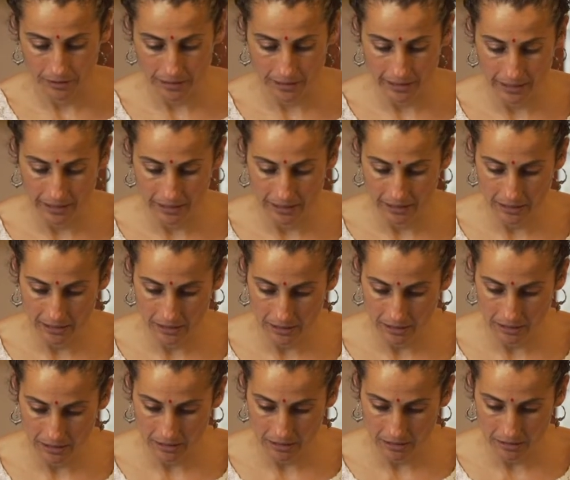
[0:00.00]

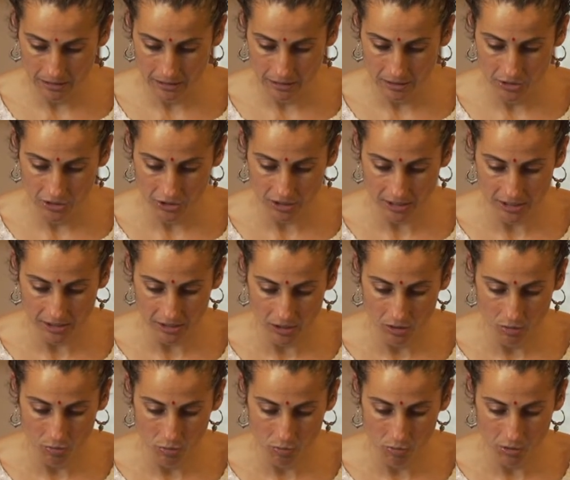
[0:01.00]
and just a
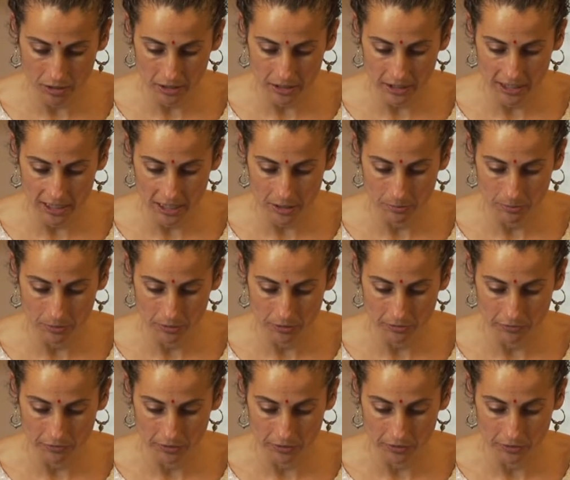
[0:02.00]
1/4 teaspoon
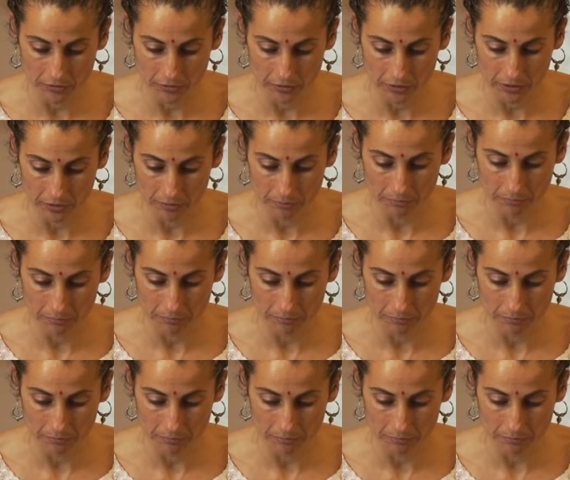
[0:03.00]
of a